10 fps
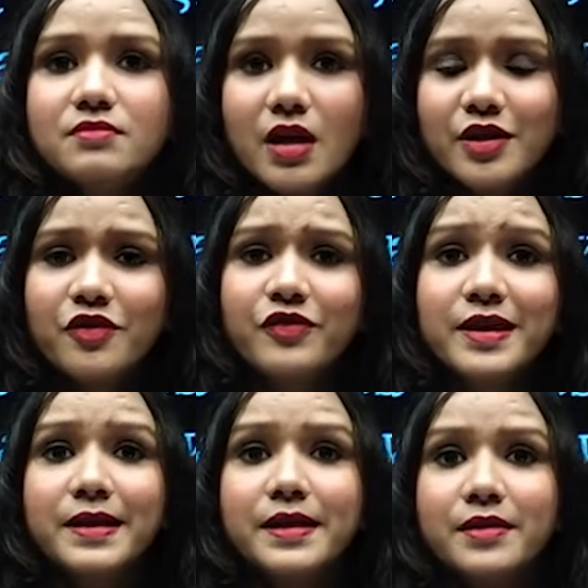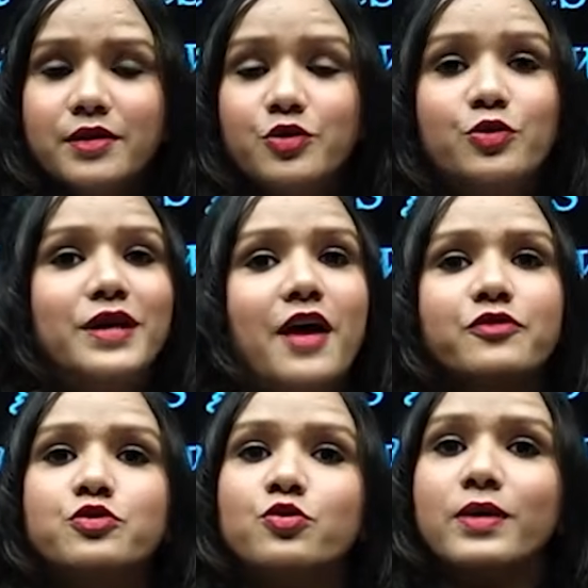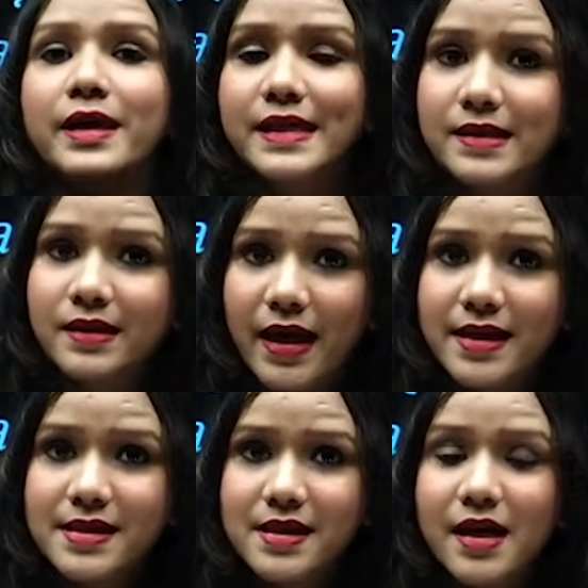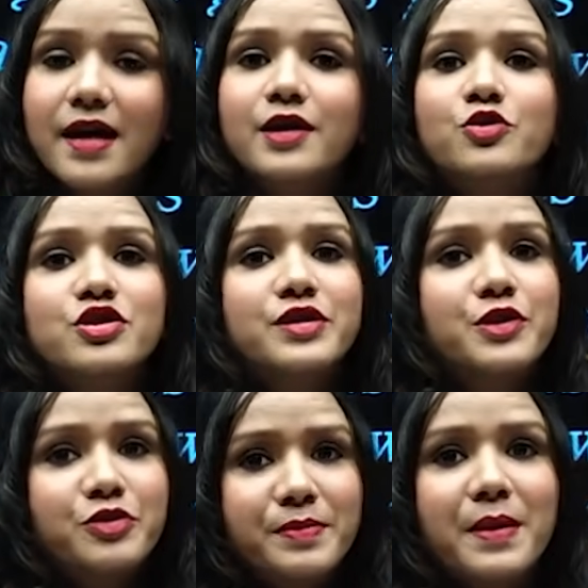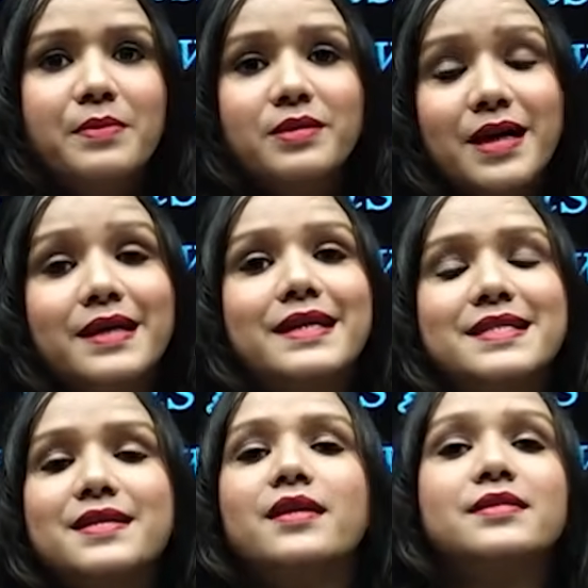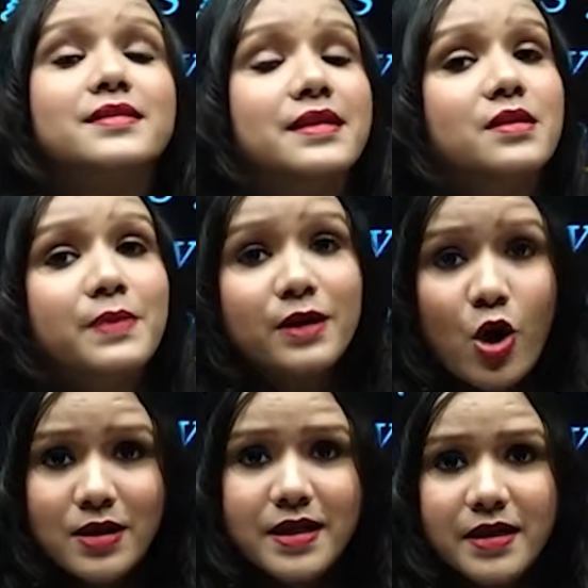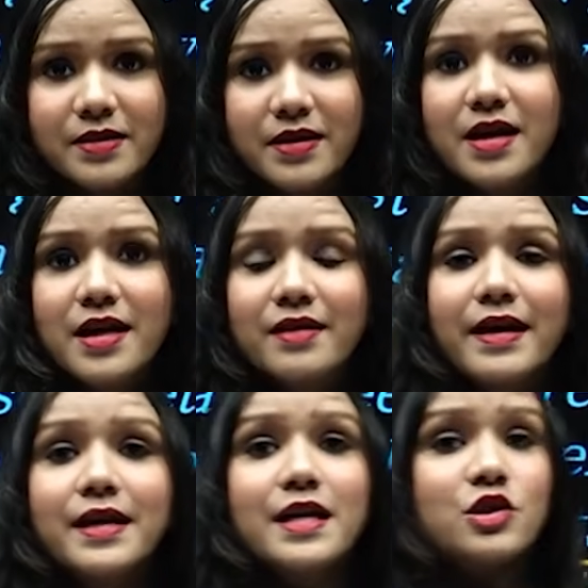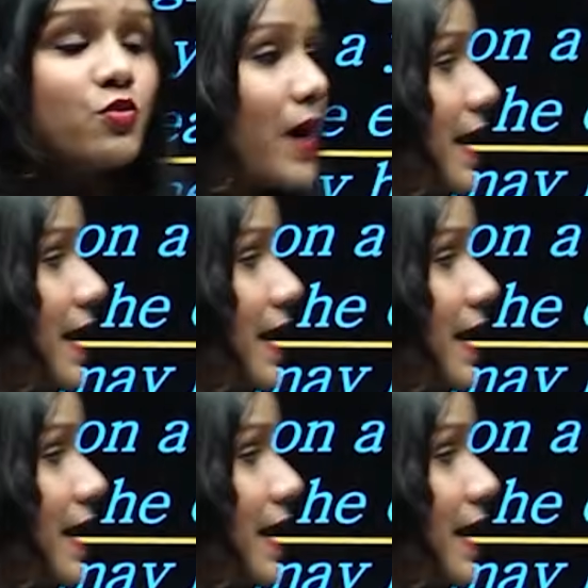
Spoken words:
definitely you don't have to know anything else. You just need to remember that it's none other than the Bengal tiger, right? So why